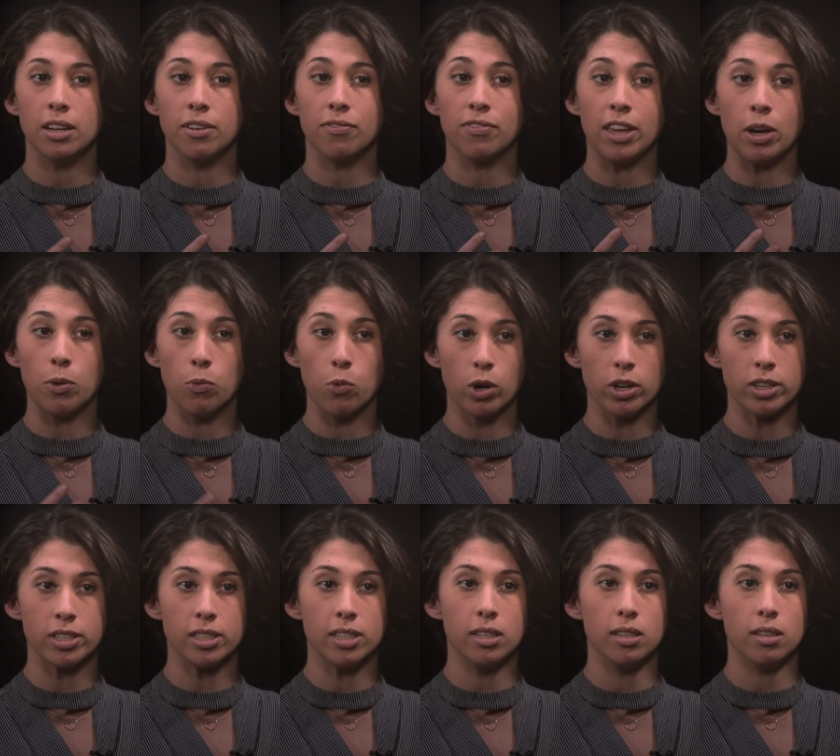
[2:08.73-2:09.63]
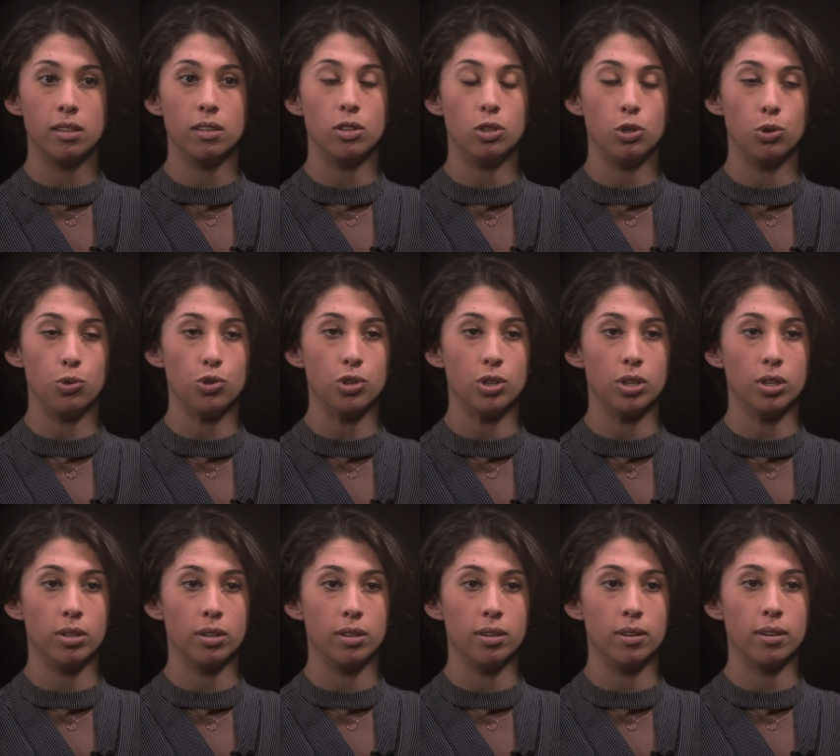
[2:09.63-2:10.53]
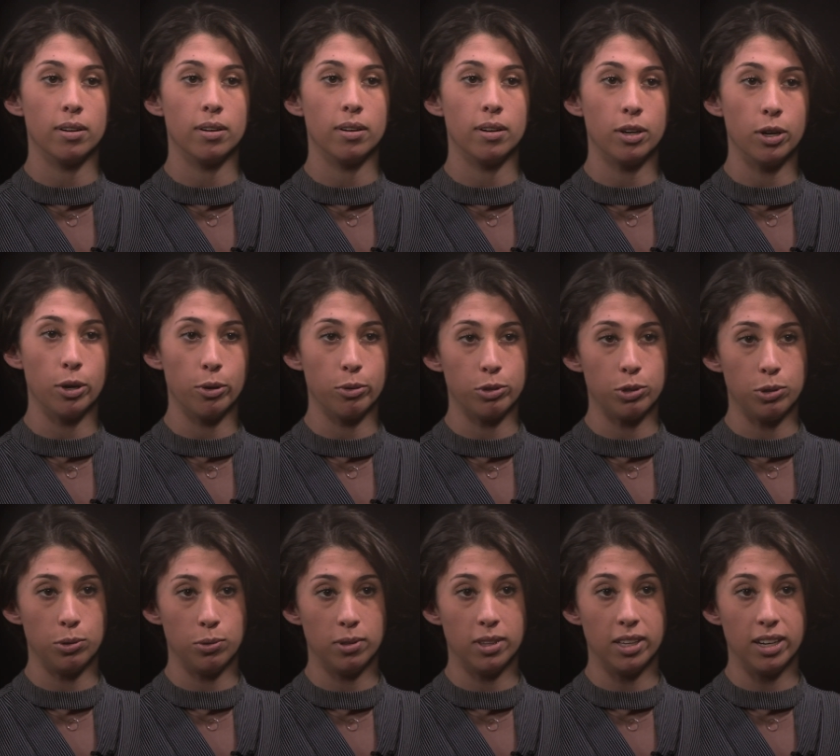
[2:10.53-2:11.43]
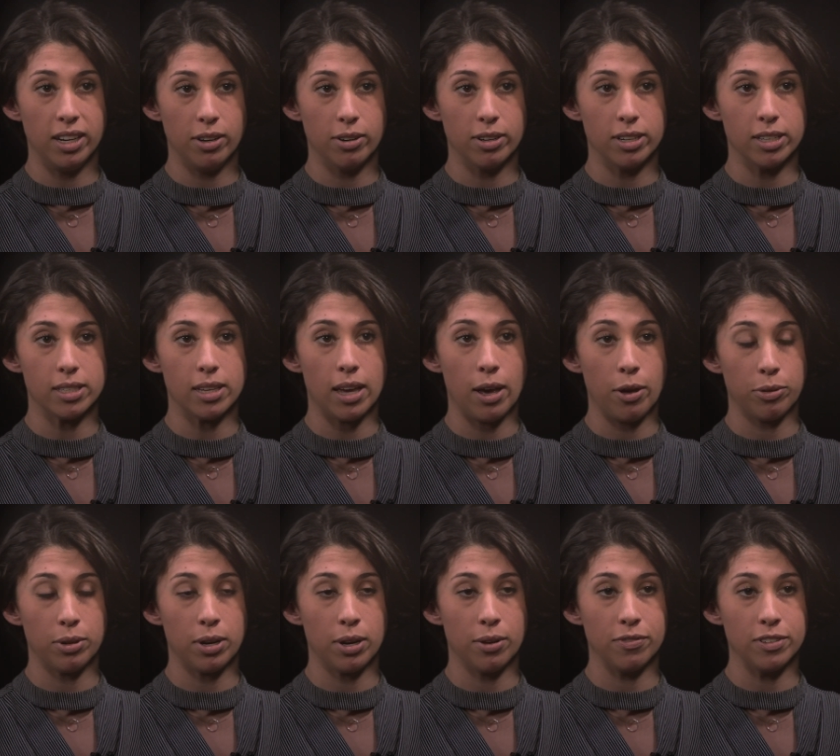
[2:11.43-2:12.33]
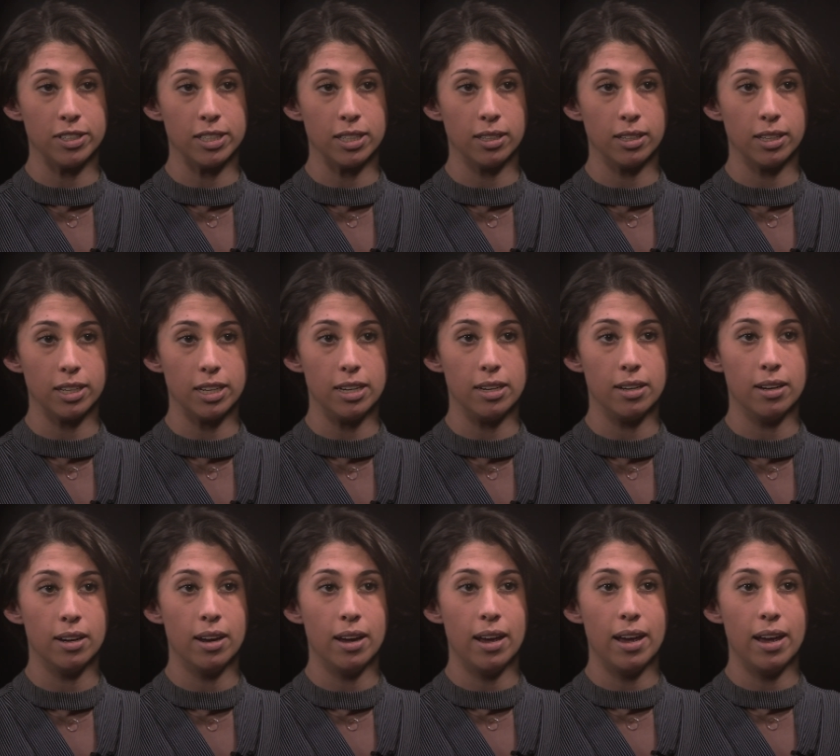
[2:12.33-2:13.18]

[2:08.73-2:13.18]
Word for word: If they worsen, you should go to the nearest healthcare facility